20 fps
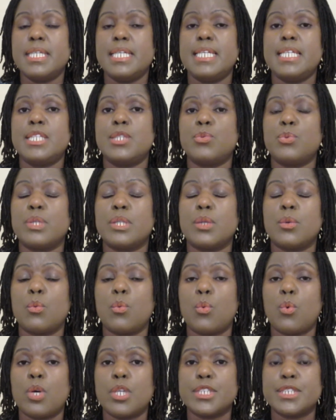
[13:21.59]
It will
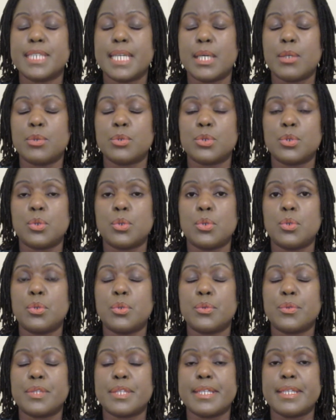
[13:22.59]
wash out
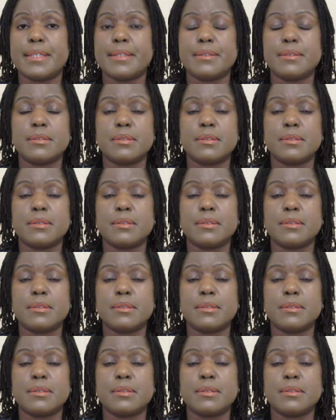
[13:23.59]
all the